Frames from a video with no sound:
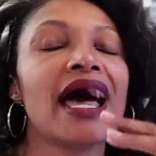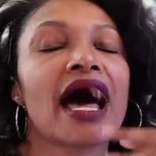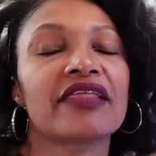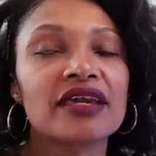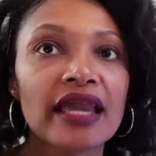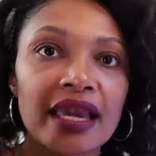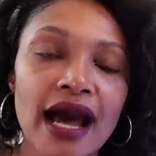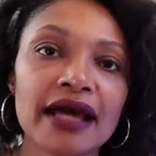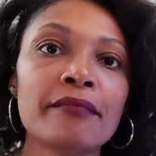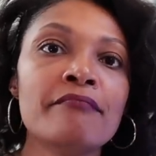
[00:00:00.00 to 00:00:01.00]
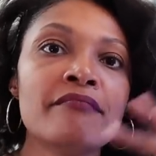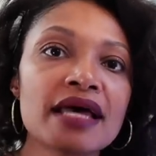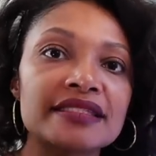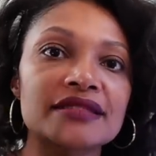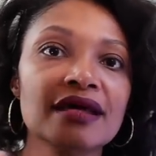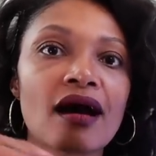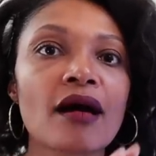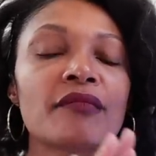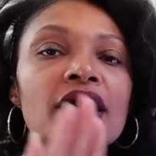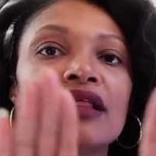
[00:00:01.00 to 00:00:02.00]
I think it kind of messes
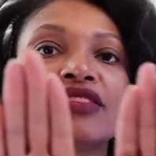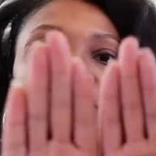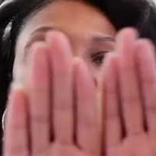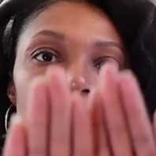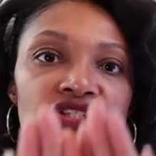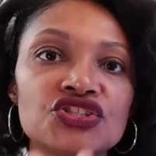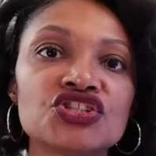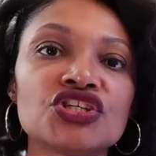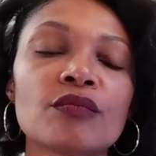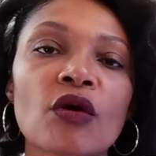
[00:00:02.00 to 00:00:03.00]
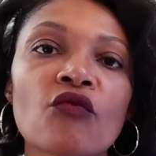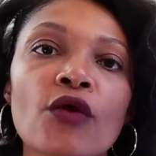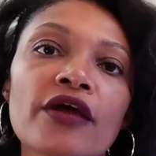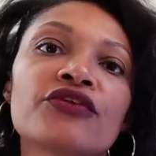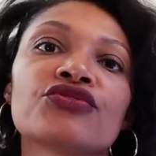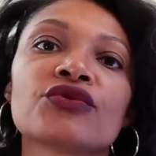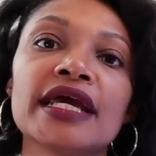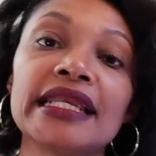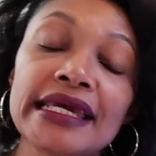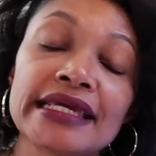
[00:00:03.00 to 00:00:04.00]
up the relationship of where the
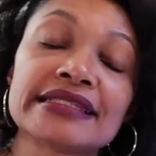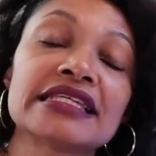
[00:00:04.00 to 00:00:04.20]
thread is.